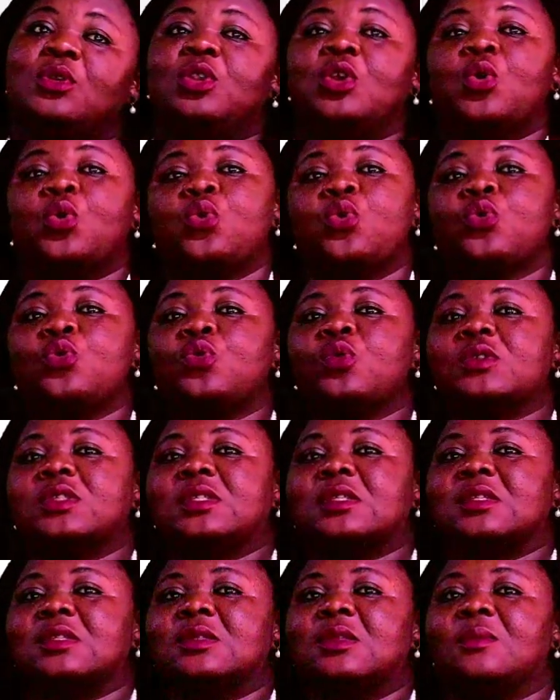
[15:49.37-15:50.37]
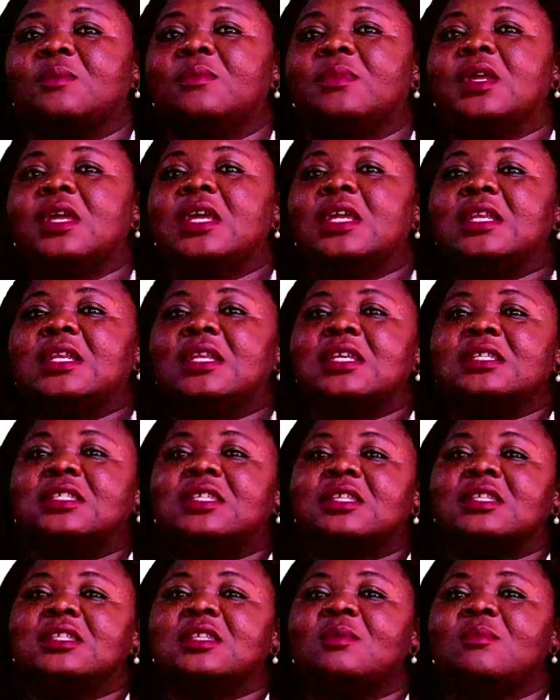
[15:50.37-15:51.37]
The chrono system. That
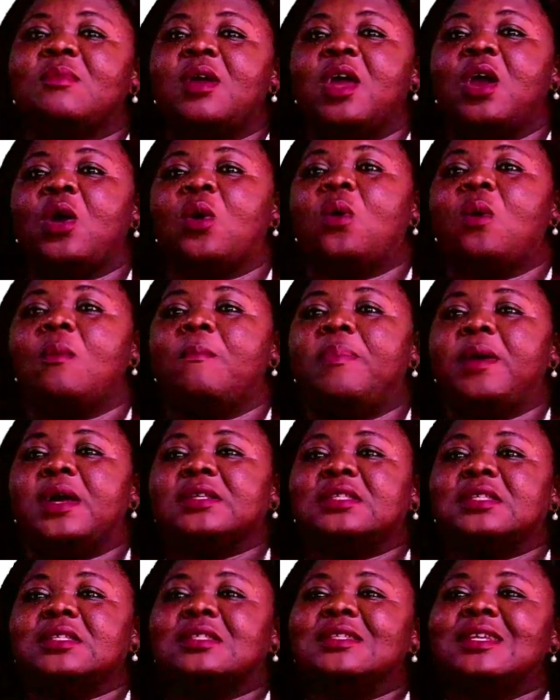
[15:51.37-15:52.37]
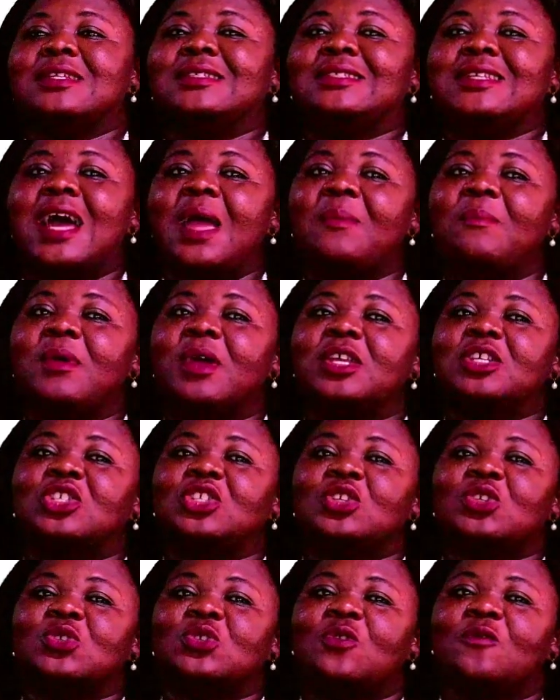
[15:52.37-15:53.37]
system encompasses the
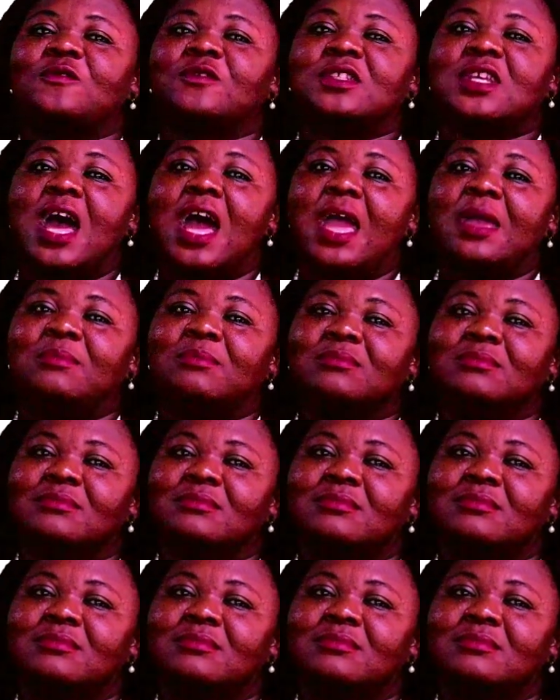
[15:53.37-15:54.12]
dimensions of time